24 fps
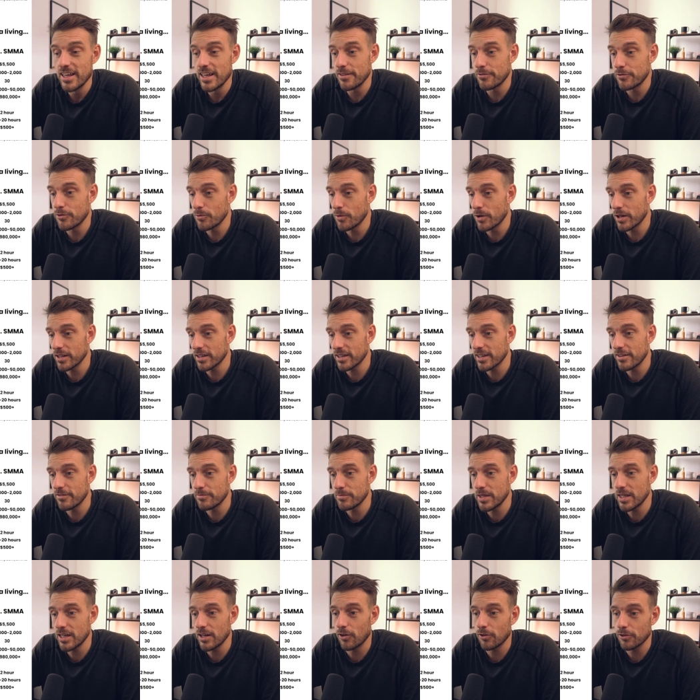If you want to give
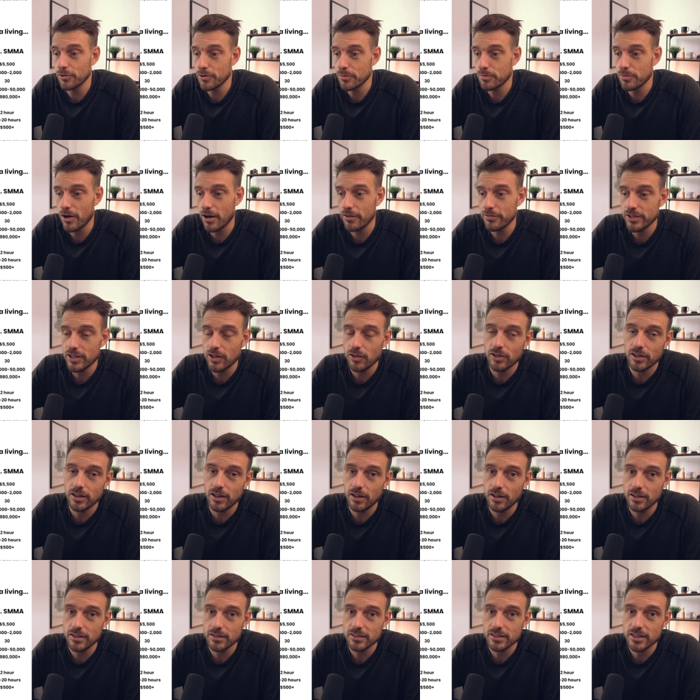me all your profit, I'll,
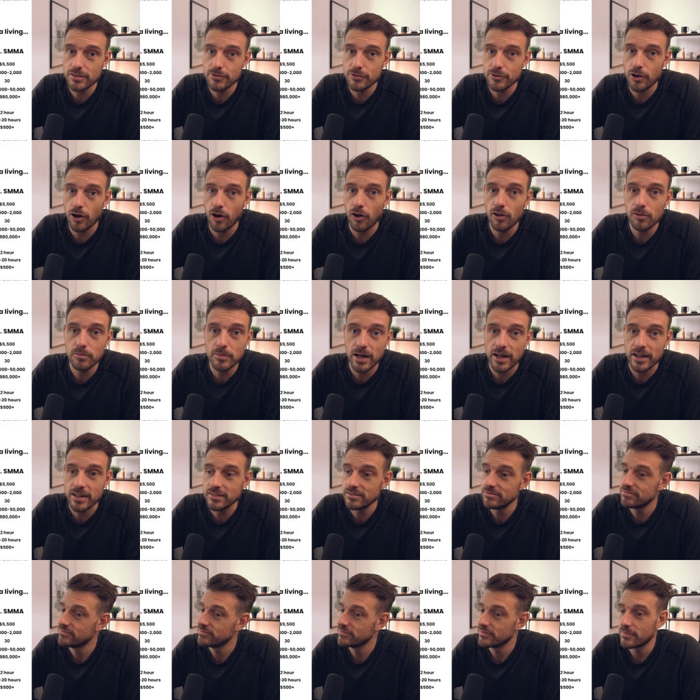I'll give you all
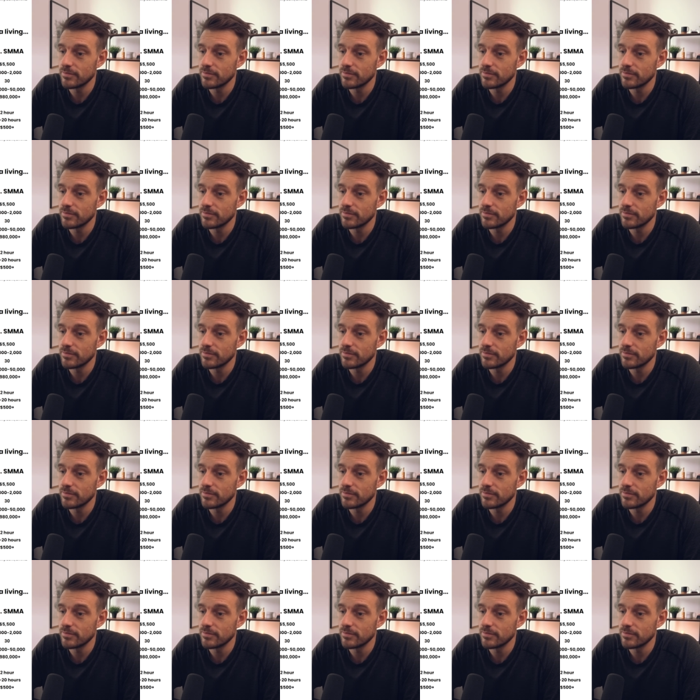mine,